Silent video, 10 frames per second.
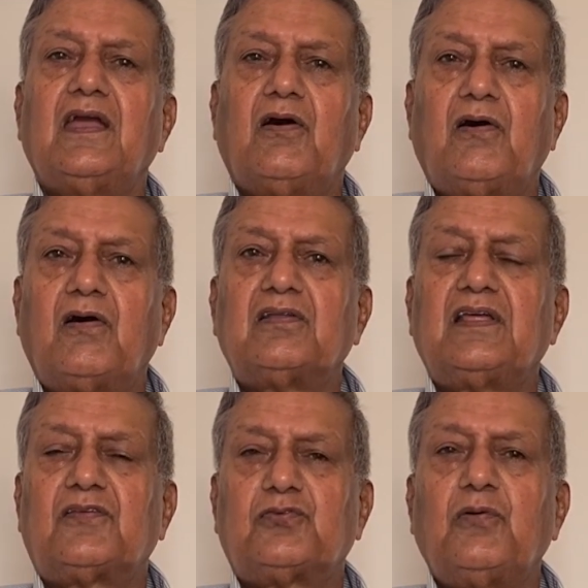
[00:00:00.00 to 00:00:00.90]
or
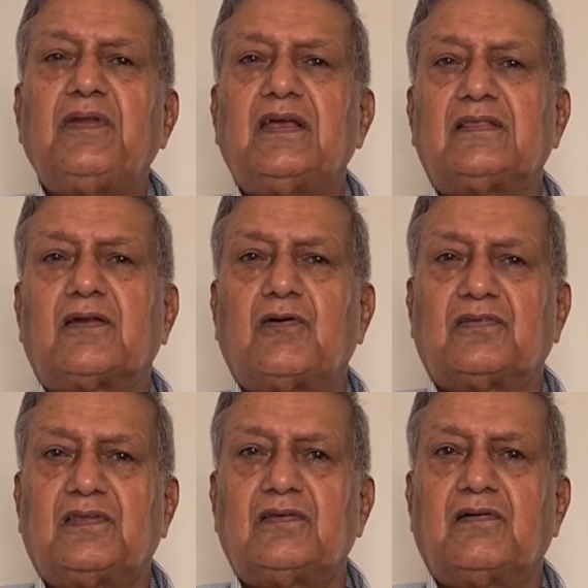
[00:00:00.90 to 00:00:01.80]
there are so many other
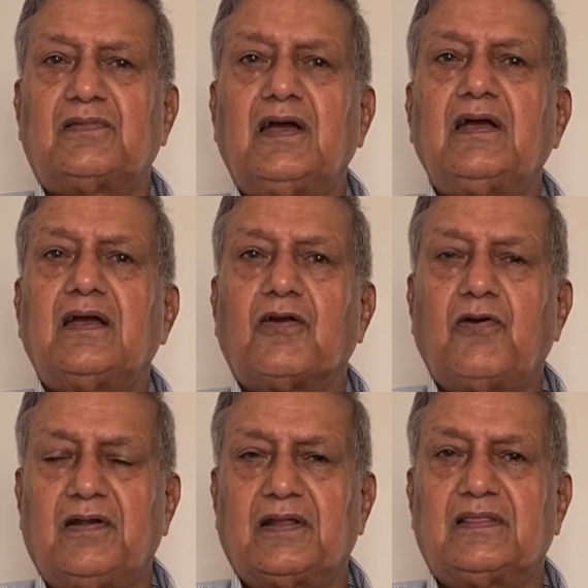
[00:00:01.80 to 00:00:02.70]
causes of the
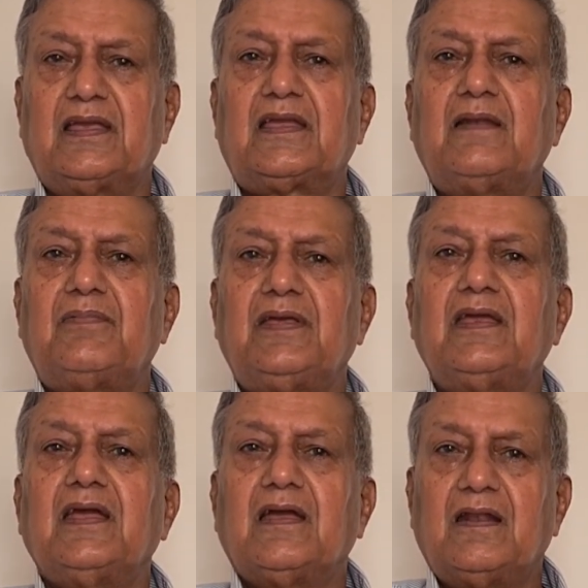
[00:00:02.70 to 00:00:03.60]
goiter. They can be
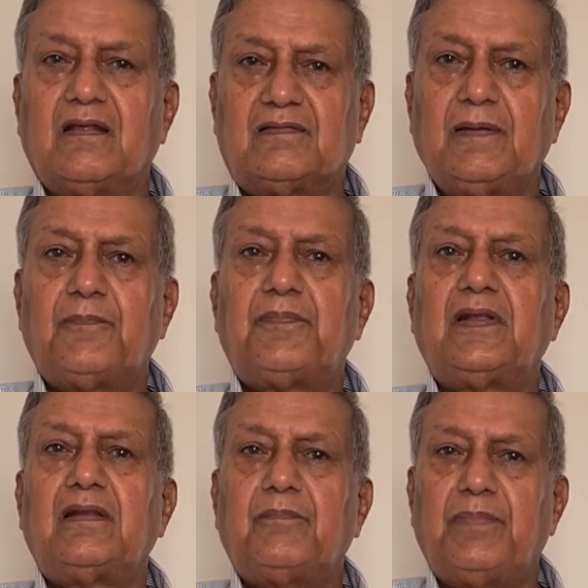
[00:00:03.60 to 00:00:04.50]

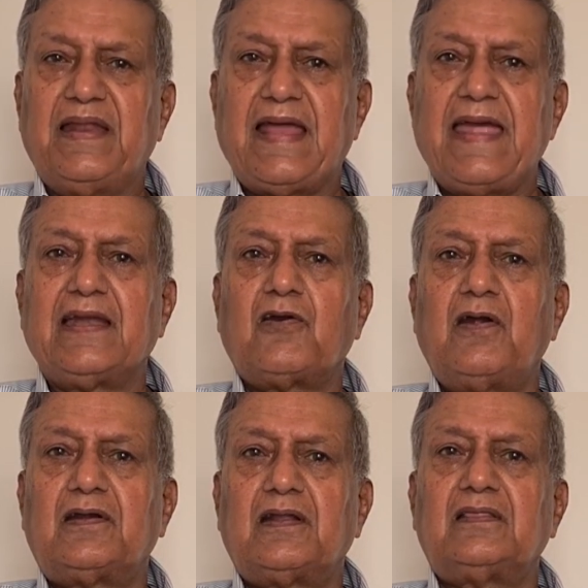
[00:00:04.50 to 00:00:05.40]
simple benign
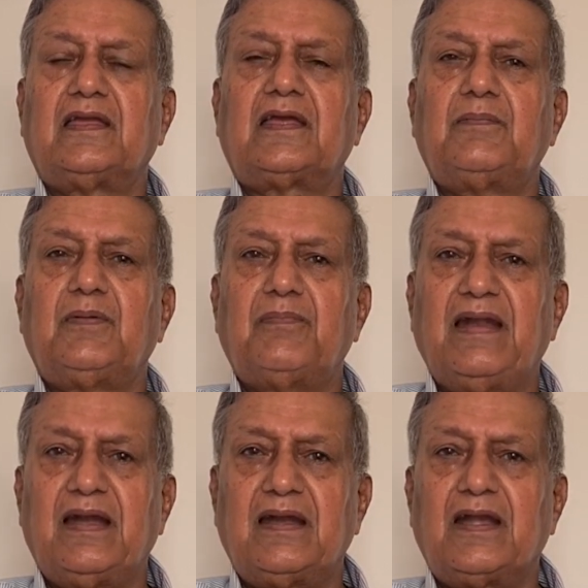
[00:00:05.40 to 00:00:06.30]
goiter, they can be
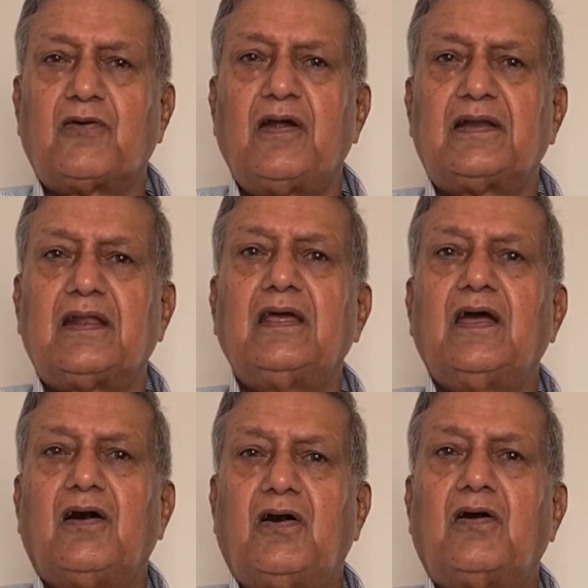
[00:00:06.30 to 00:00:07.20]
malignant goiter,
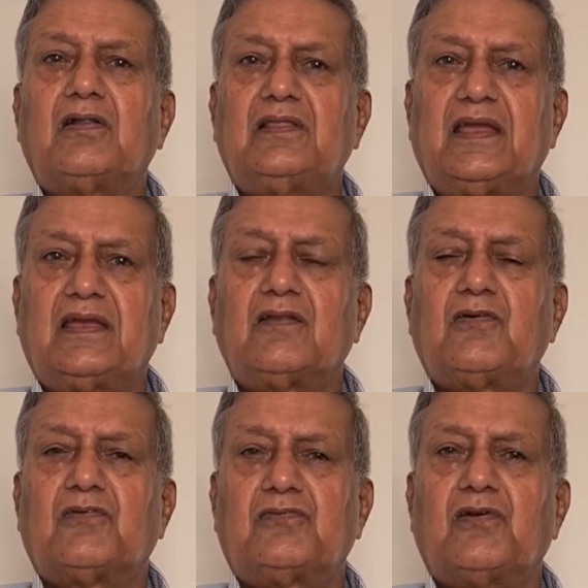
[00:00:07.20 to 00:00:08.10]
or they can
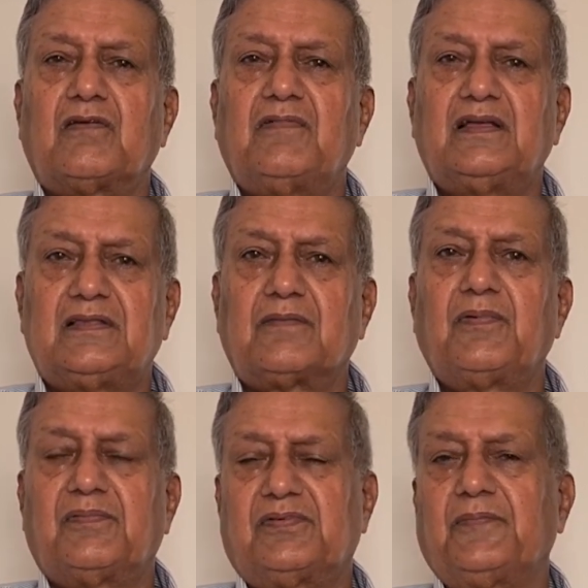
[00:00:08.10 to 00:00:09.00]
cause a lot of other goiter.